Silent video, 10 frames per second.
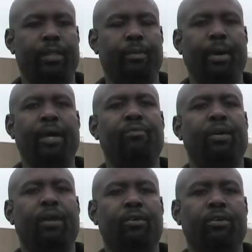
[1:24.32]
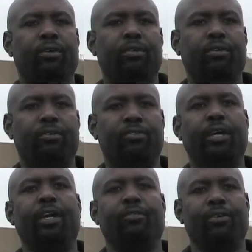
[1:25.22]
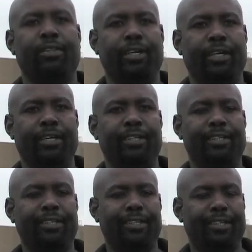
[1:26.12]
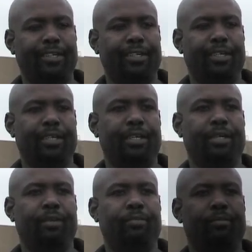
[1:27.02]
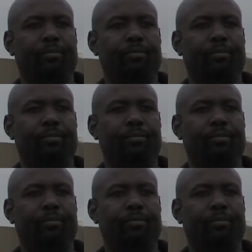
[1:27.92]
that my father said everything. And um,